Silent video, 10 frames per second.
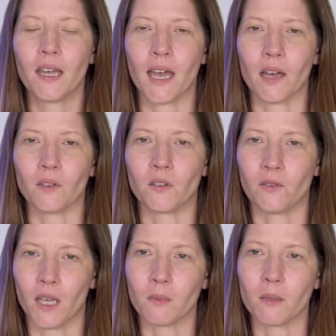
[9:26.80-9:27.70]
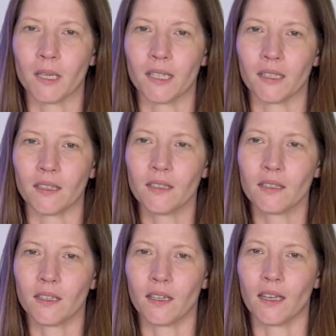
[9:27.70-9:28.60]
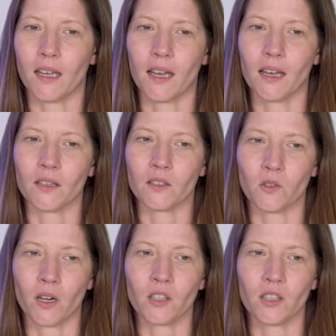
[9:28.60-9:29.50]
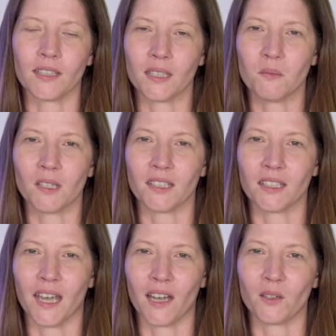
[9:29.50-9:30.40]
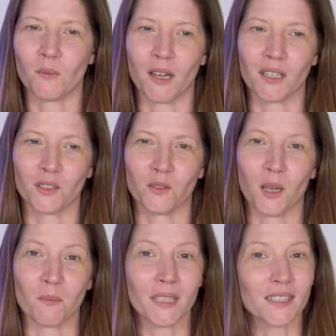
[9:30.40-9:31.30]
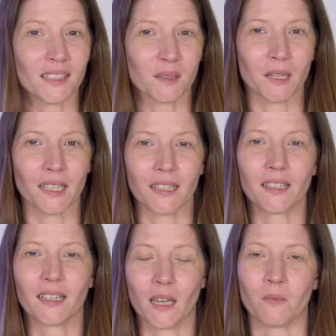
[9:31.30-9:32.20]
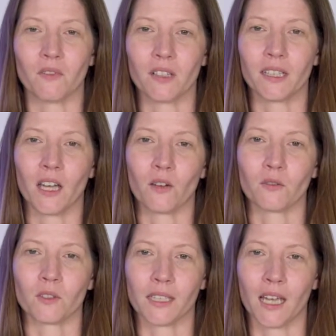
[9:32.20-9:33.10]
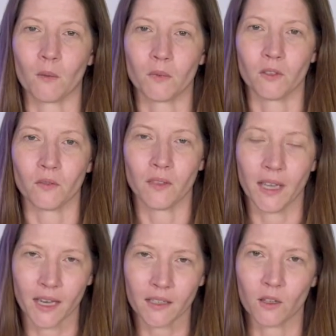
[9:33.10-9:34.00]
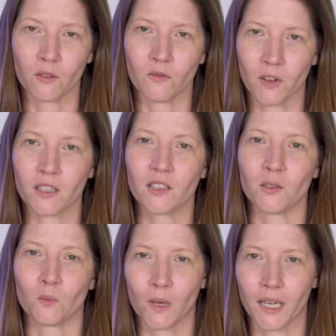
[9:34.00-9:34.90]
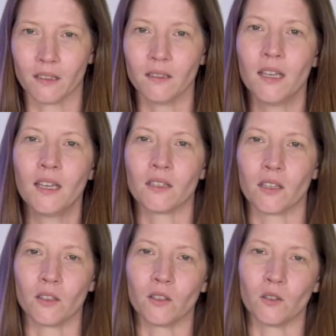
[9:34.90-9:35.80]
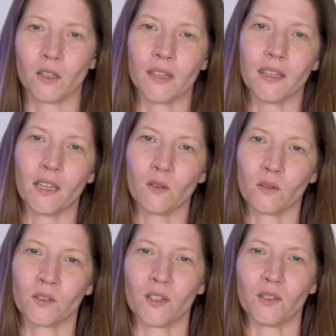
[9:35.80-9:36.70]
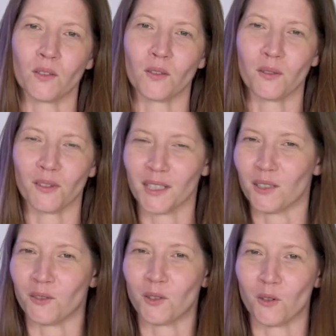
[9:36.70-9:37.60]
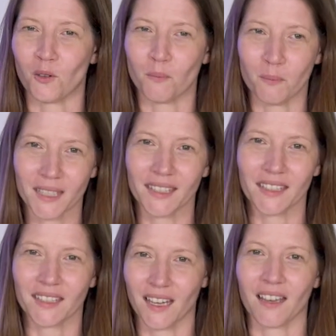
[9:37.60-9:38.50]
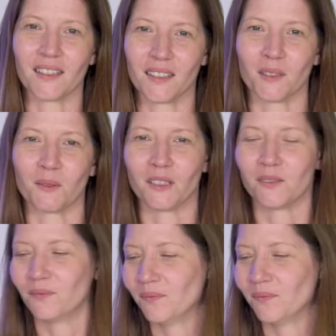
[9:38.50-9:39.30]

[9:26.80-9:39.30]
having family meetings structured similar to how you might do a business meeting can be really helpful to help the household function well, so that you can then also do the rest of your business tasks as well.